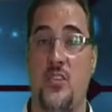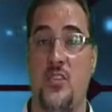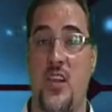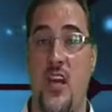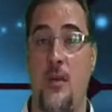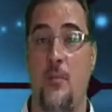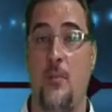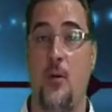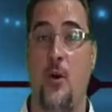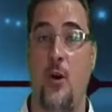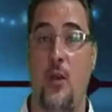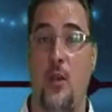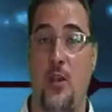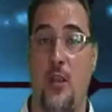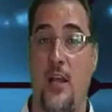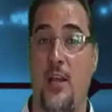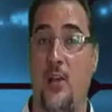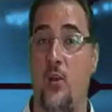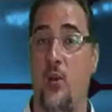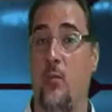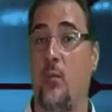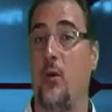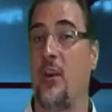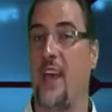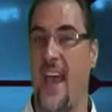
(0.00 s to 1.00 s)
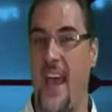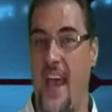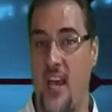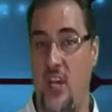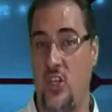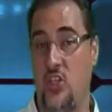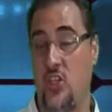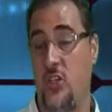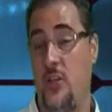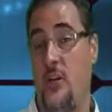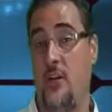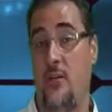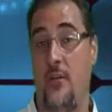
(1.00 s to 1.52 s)
SAIPA online logbook
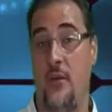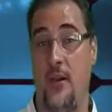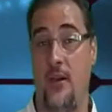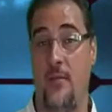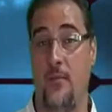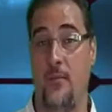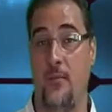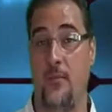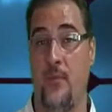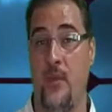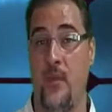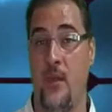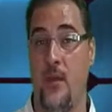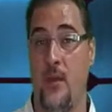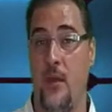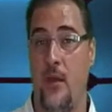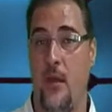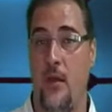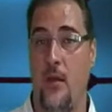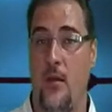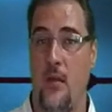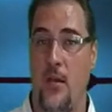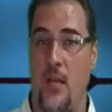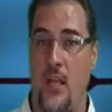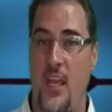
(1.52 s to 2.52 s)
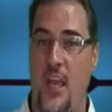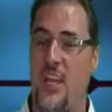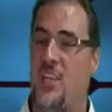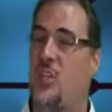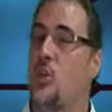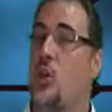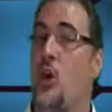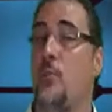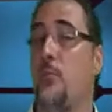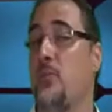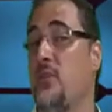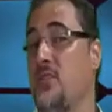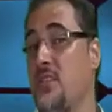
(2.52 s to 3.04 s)
action area. Each
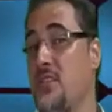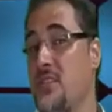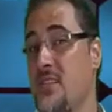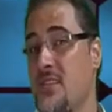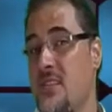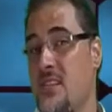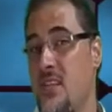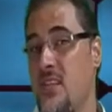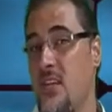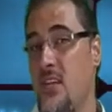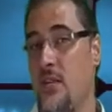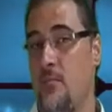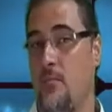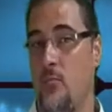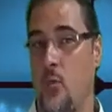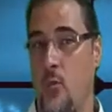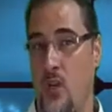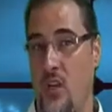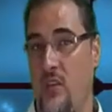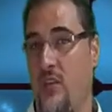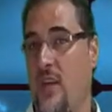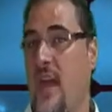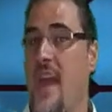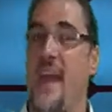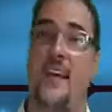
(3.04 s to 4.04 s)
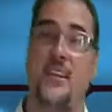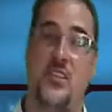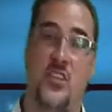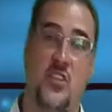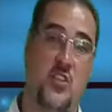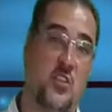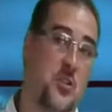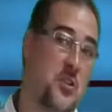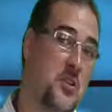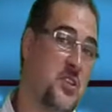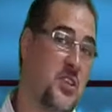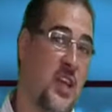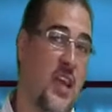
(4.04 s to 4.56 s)
competency will give you access
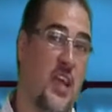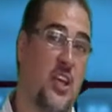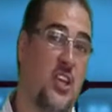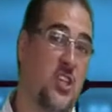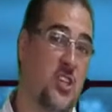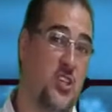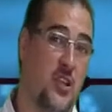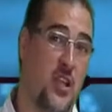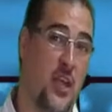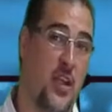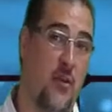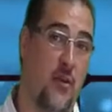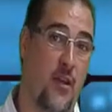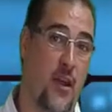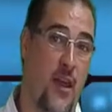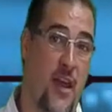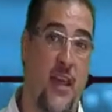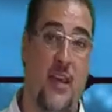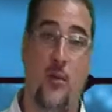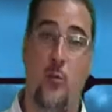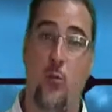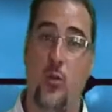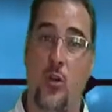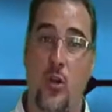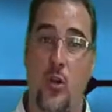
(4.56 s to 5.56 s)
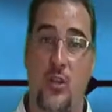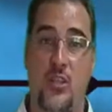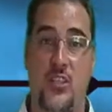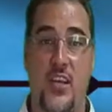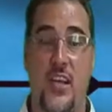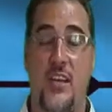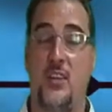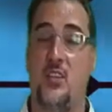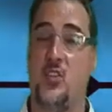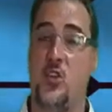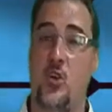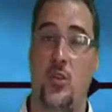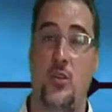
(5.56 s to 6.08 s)
to this action area and it will
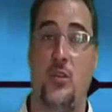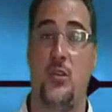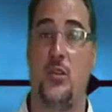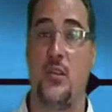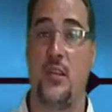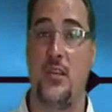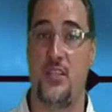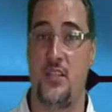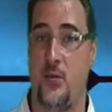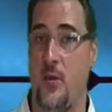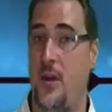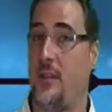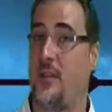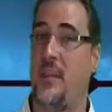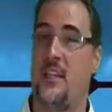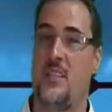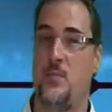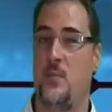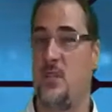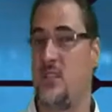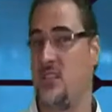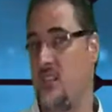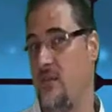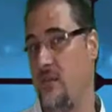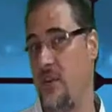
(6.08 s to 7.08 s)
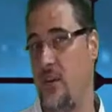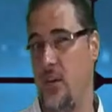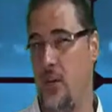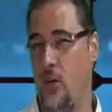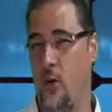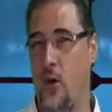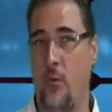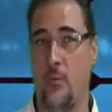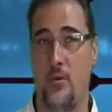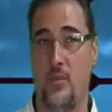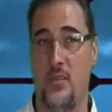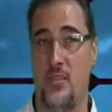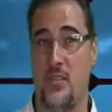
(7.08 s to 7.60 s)
contain certain things around that specific
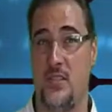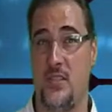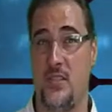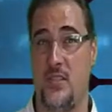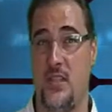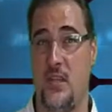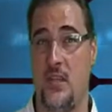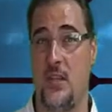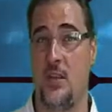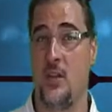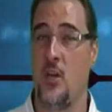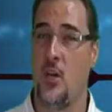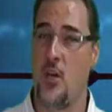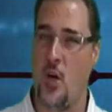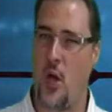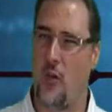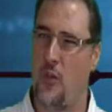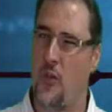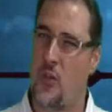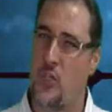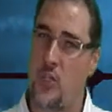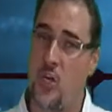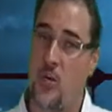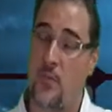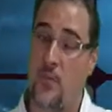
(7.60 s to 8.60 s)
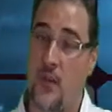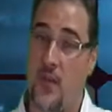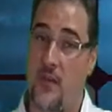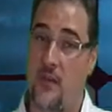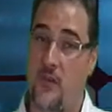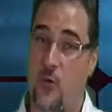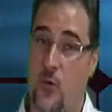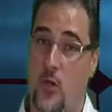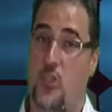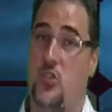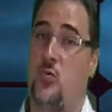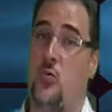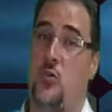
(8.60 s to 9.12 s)
competency. On the top
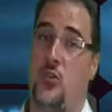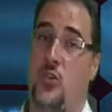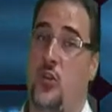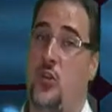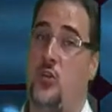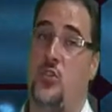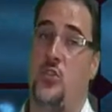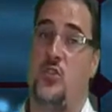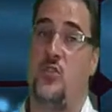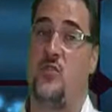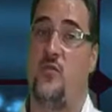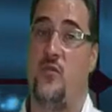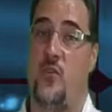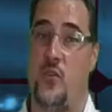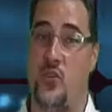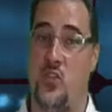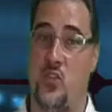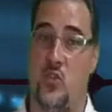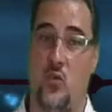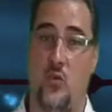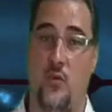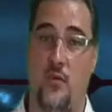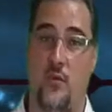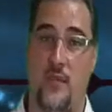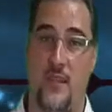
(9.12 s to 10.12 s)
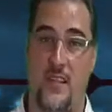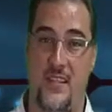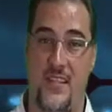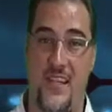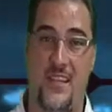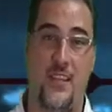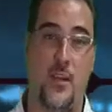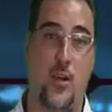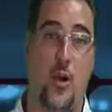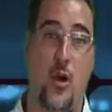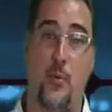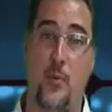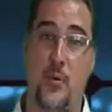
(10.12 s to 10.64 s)
left, what you will notice first off is that
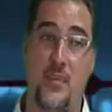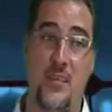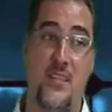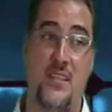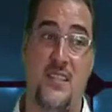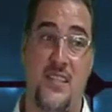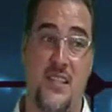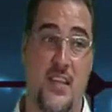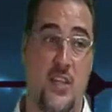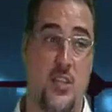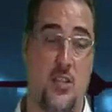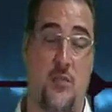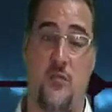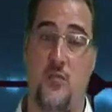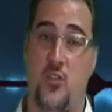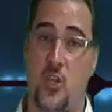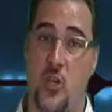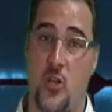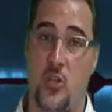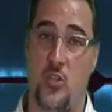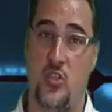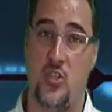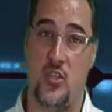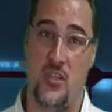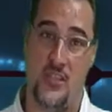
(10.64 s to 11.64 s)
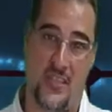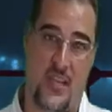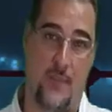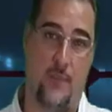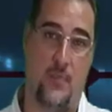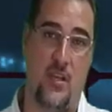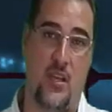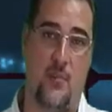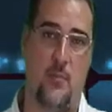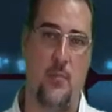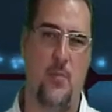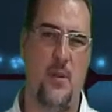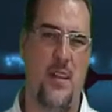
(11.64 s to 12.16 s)
the competency that you've chosen is up
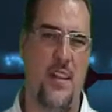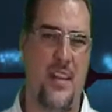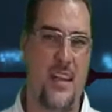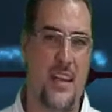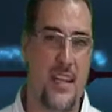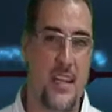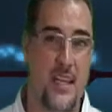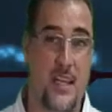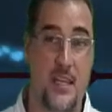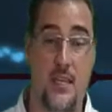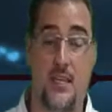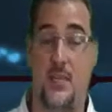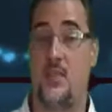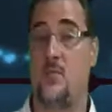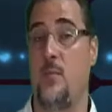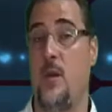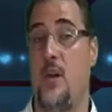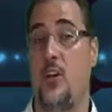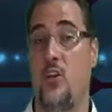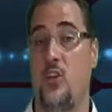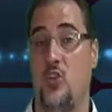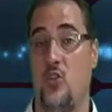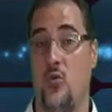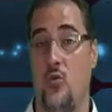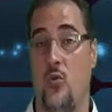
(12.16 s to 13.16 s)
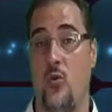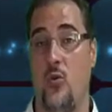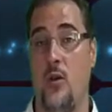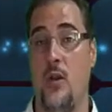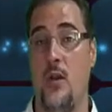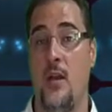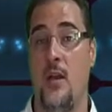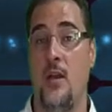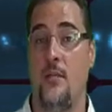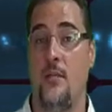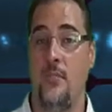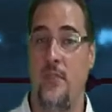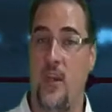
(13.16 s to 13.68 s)
there. Please make sure
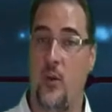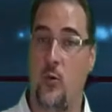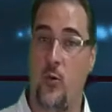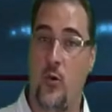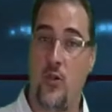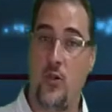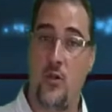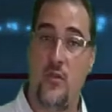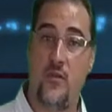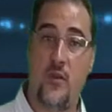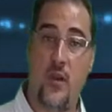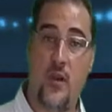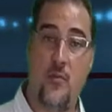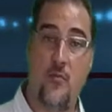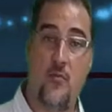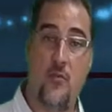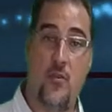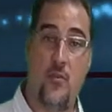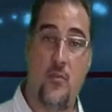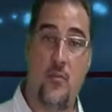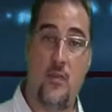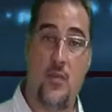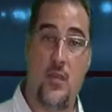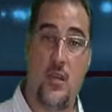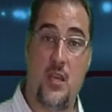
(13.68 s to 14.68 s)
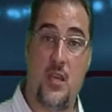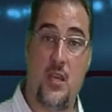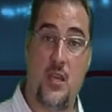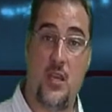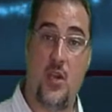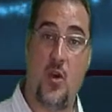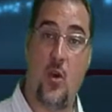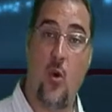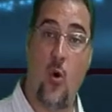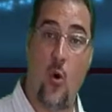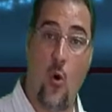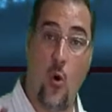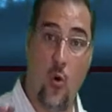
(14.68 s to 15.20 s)
that when you have come from the
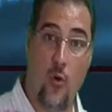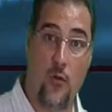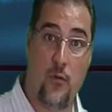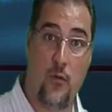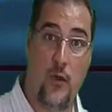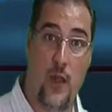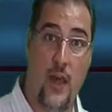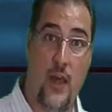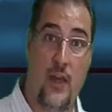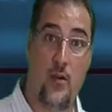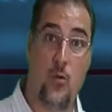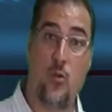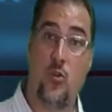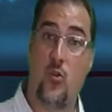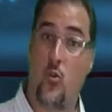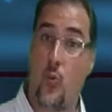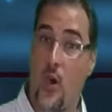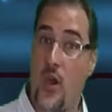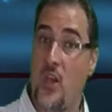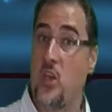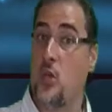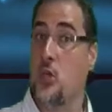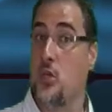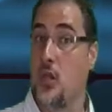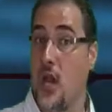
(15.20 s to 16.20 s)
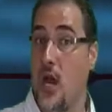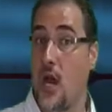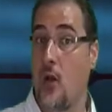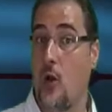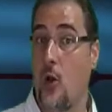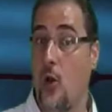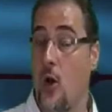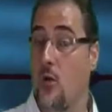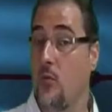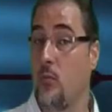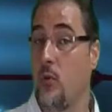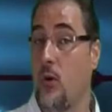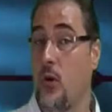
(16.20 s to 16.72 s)
offline or the Where You Now
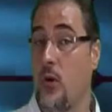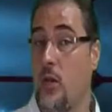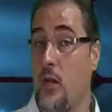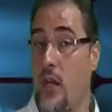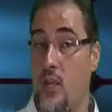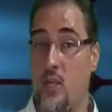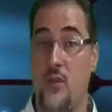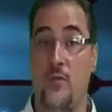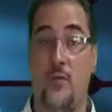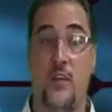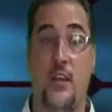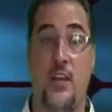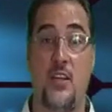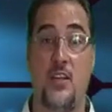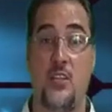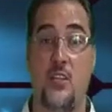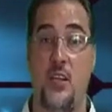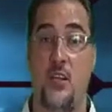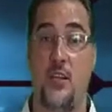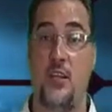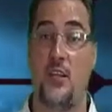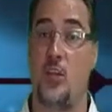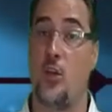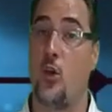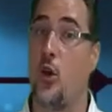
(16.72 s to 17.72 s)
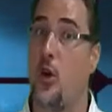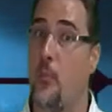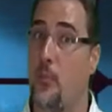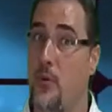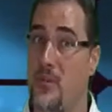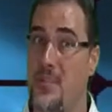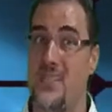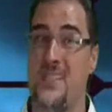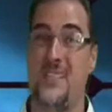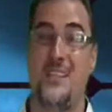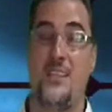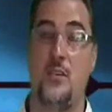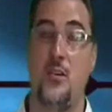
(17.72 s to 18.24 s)
logbook and you've clicked on it, that the
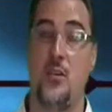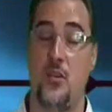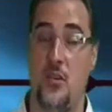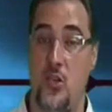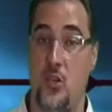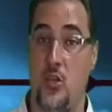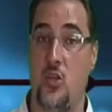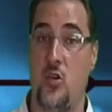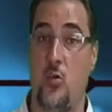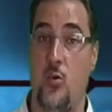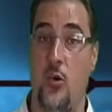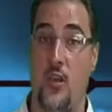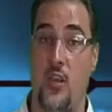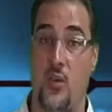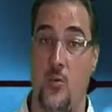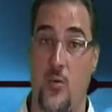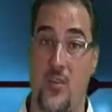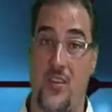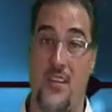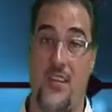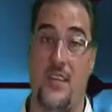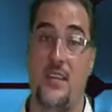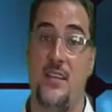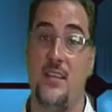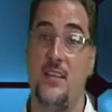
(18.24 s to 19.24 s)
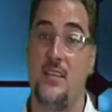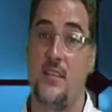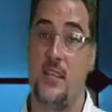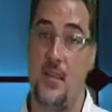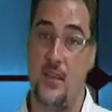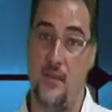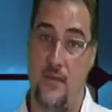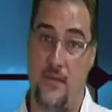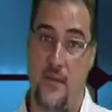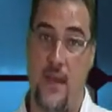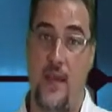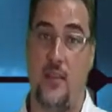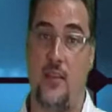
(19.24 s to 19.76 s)
competency you think you're working with is
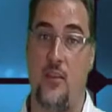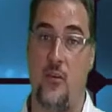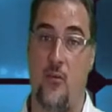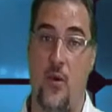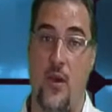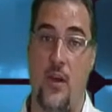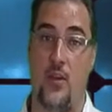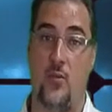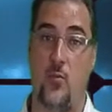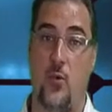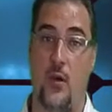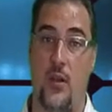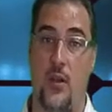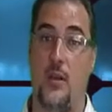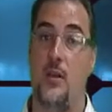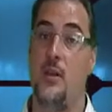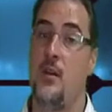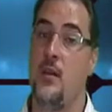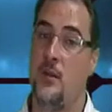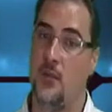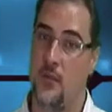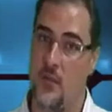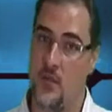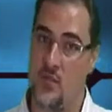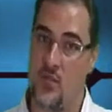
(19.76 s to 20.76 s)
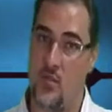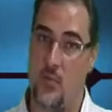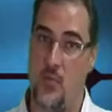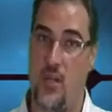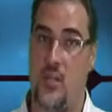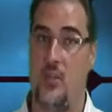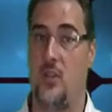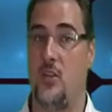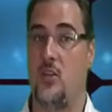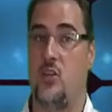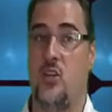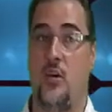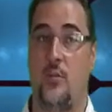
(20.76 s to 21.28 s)
in fact the right one. This will be
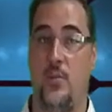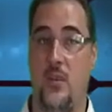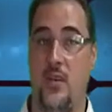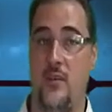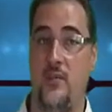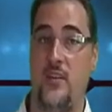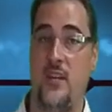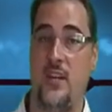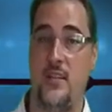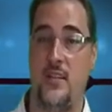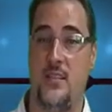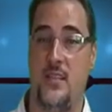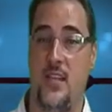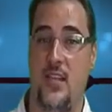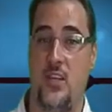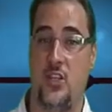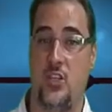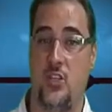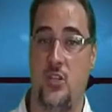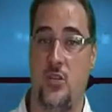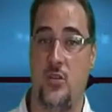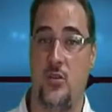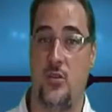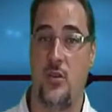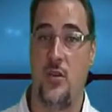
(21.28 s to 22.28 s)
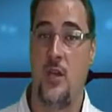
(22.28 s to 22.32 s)
in the top left hand section.